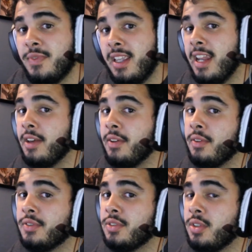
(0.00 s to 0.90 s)
And I
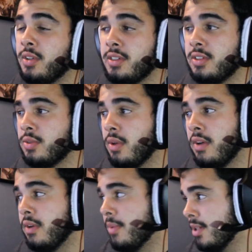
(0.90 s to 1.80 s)
was told this is one of her
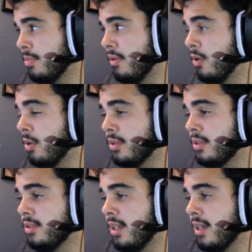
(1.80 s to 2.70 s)
best
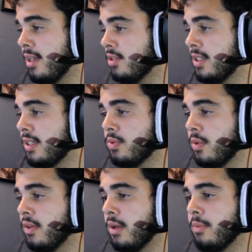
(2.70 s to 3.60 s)
performances, and yes, she is one of the
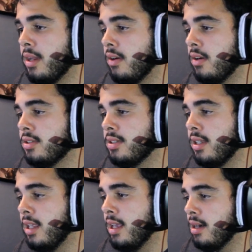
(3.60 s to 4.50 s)
competitors in
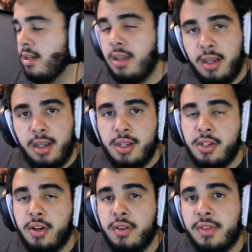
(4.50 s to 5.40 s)
the
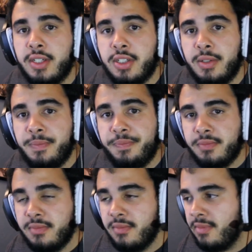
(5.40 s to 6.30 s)
Eurovision.
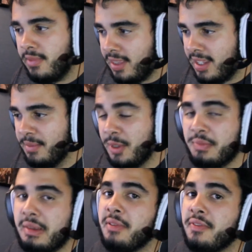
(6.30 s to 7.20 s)
Most
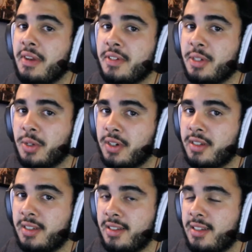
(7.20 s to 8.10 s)
people favor Laura,
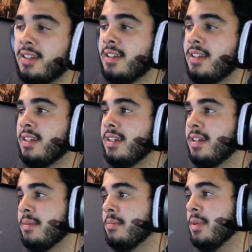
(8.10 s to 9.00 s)

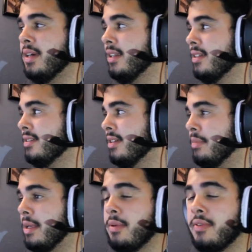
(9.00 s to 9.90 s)
but some
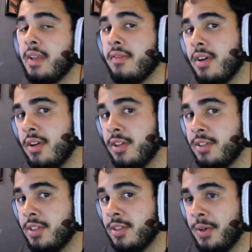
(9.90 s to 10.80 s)
people favor her
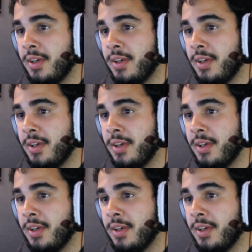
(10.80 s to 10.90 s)
too.